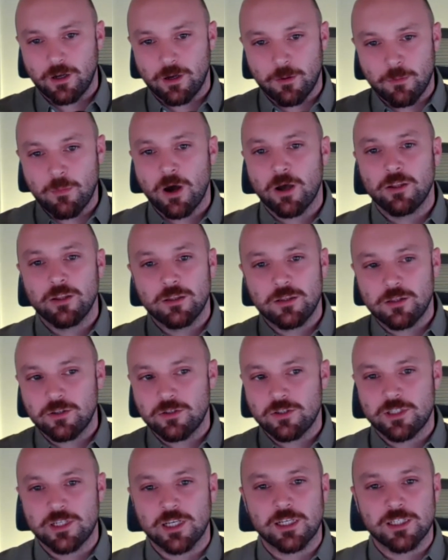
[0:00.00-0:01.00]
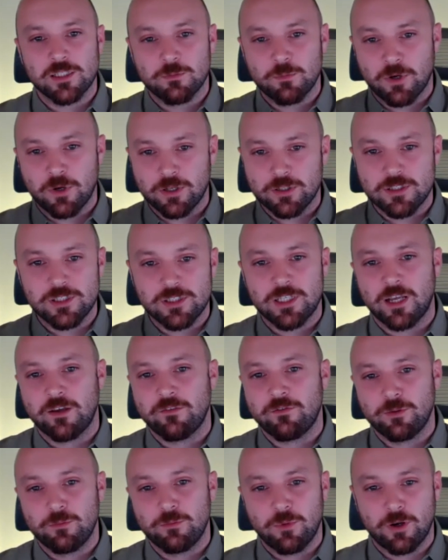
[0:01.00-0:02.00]
a month, six months,
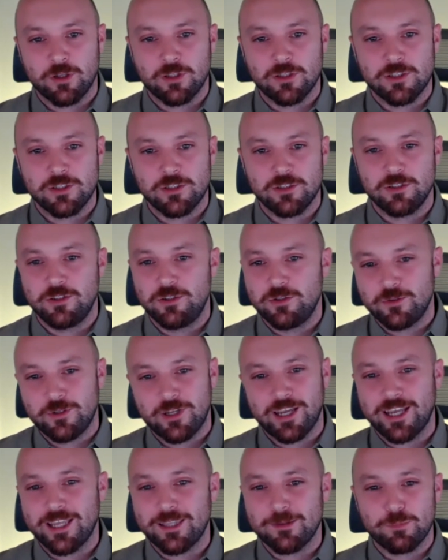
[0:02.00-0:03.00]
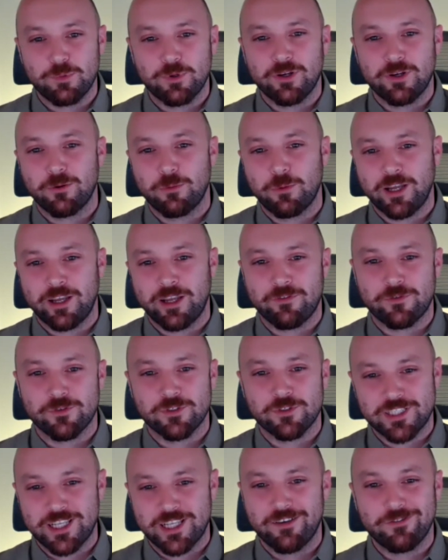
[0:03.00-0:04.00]
seven months. You can't put away for
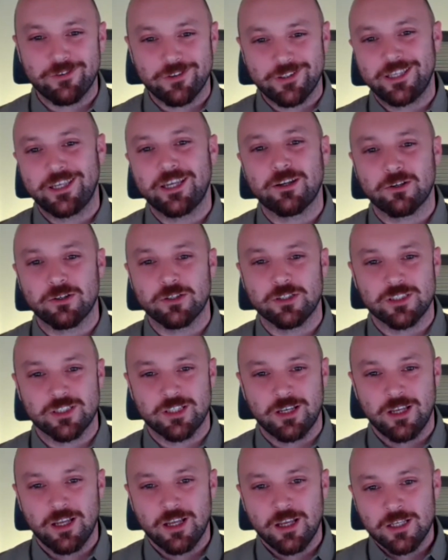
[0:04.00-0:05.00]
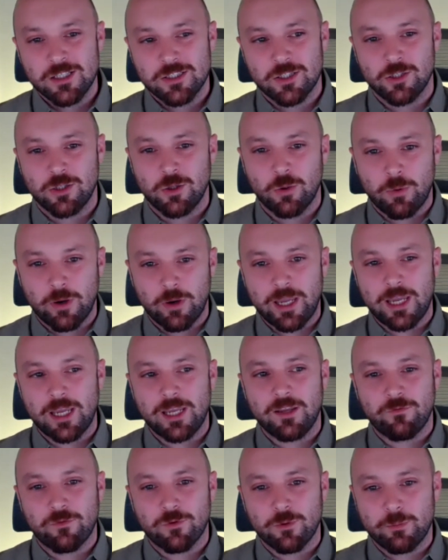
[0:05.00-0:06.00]
seven years. So the
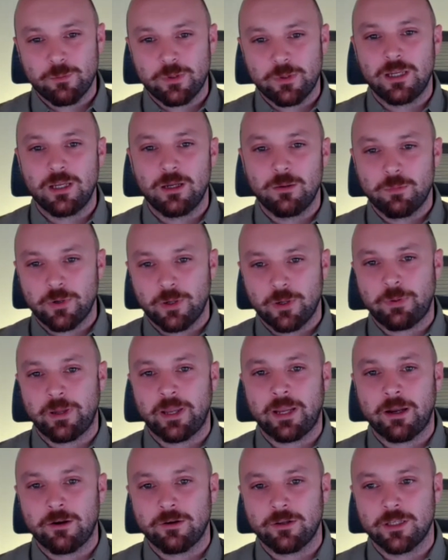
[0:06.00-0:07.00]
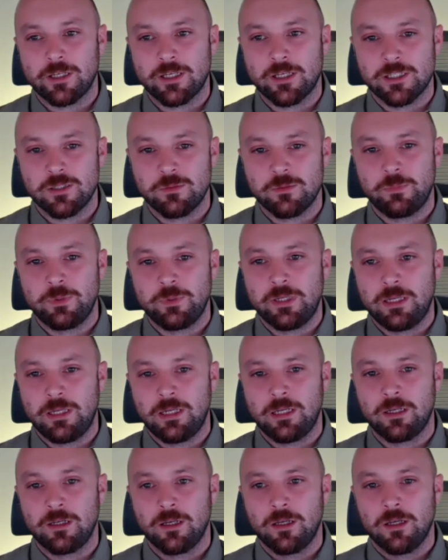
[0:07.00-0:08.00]
way for being prepared is
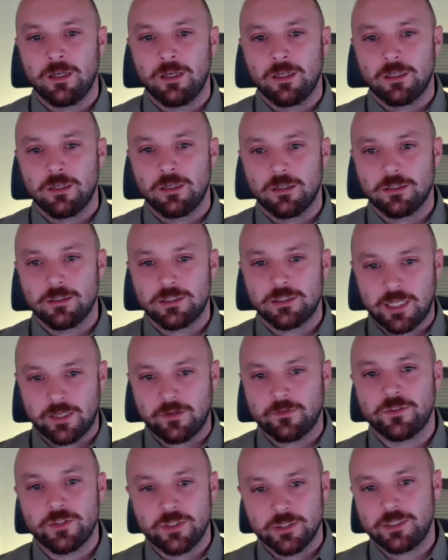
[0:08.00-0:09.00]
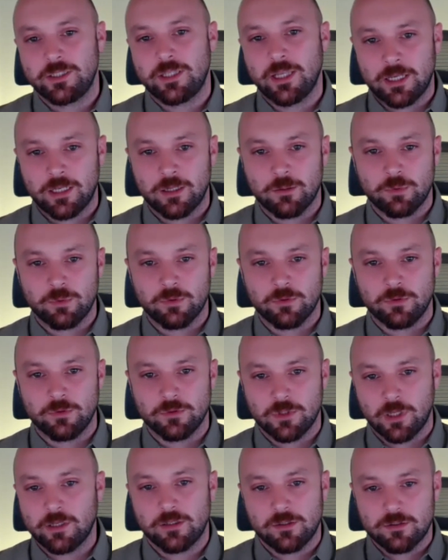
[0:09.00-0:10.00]
being self-sustainable.
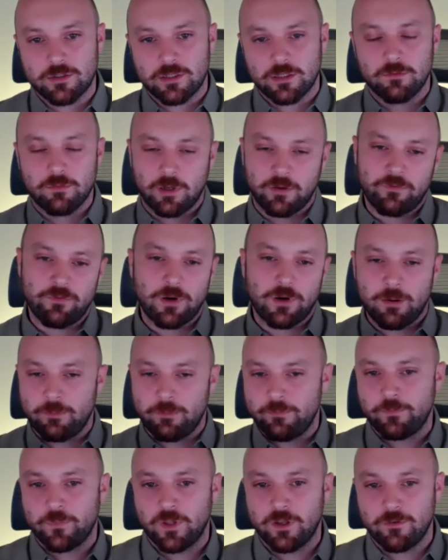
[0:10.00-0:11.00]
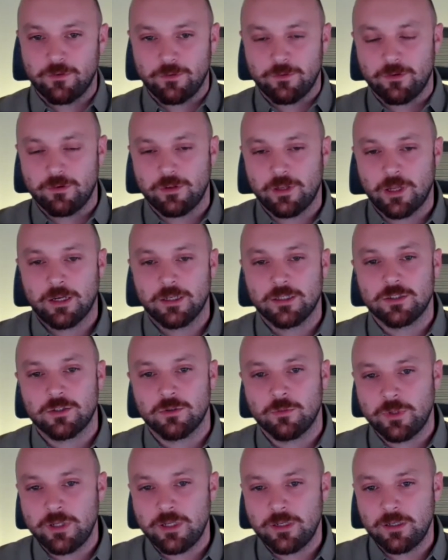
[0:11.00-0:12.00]
Like, like I'm, yeah.
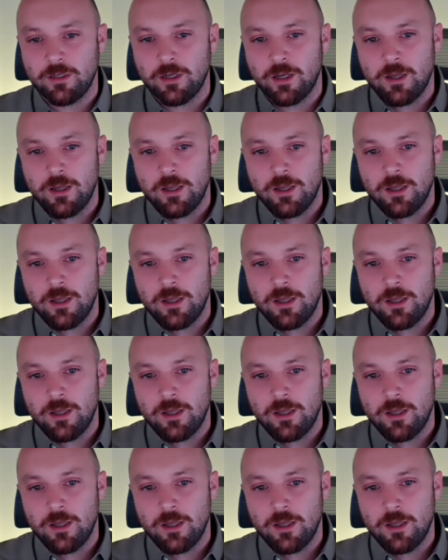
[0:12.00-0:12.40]
So being,